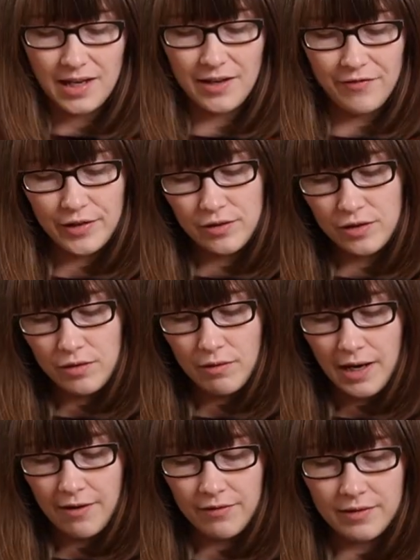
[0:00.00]
If you do
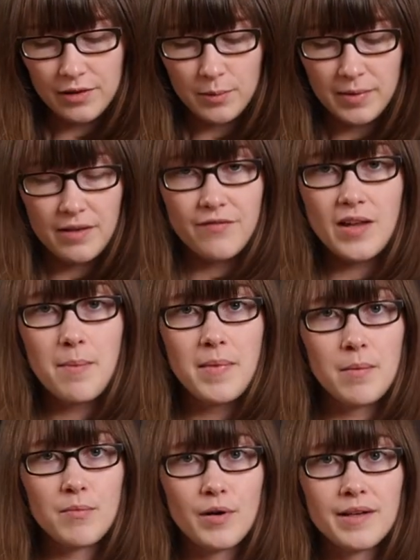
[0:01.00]
have a little bit of that
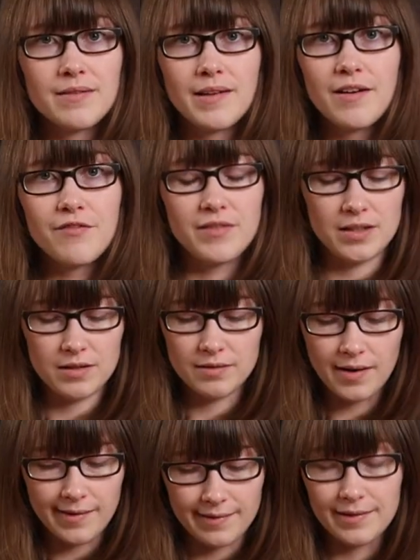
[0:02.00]
membrane left, that's
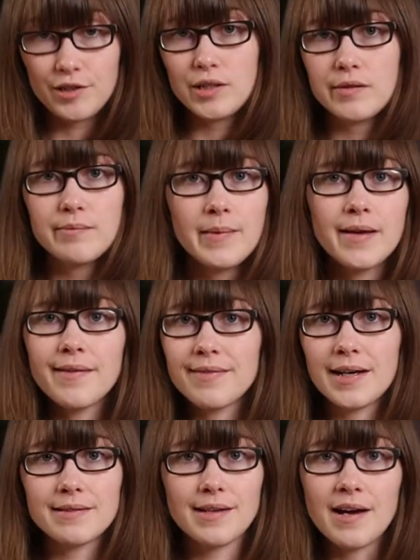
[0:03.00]
not an issue.
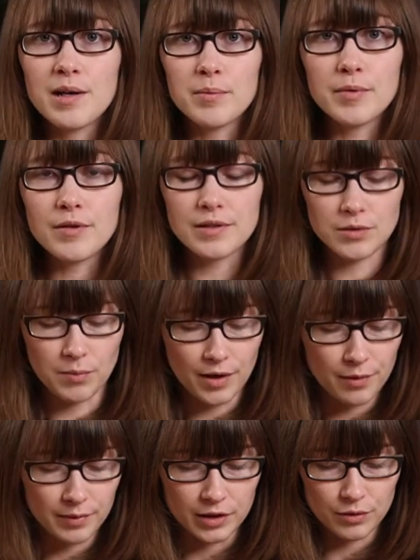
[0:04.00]
That's edible as
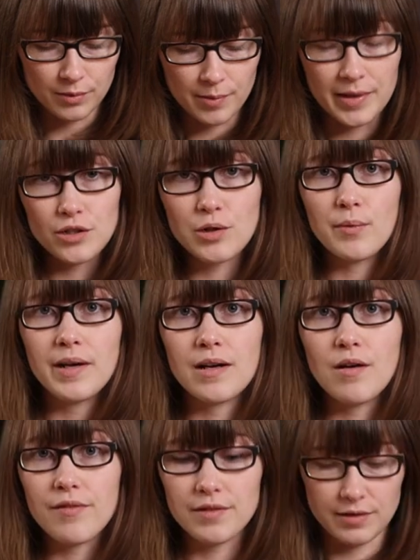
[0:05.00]
well. We just want to make sure we get
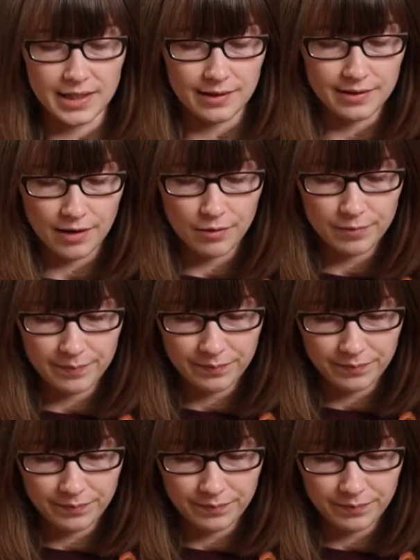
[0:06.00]
all the seeds out.